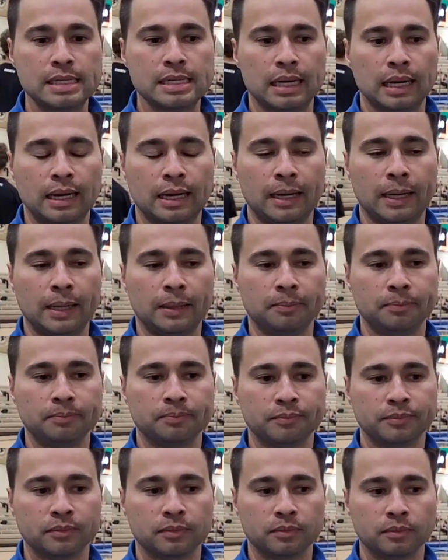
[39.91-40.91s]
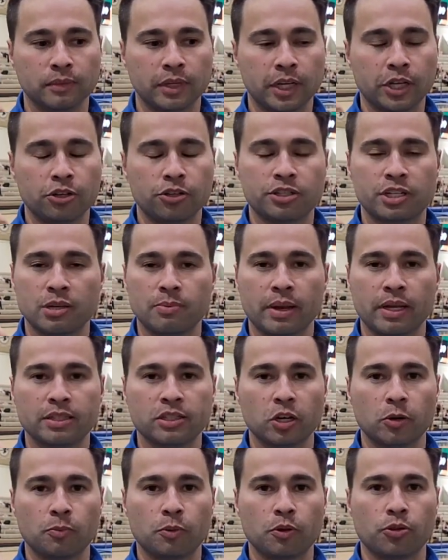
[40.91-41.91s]
And your
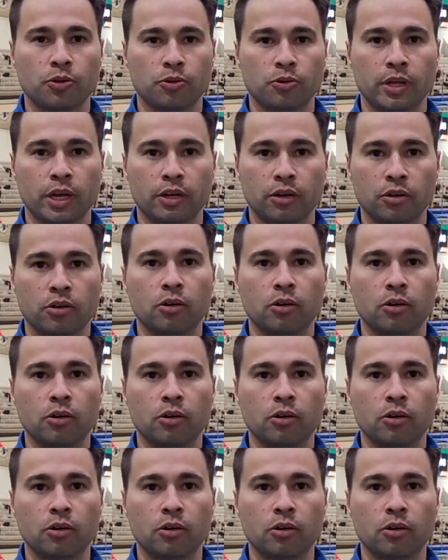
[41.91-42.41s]
teammates help you through that.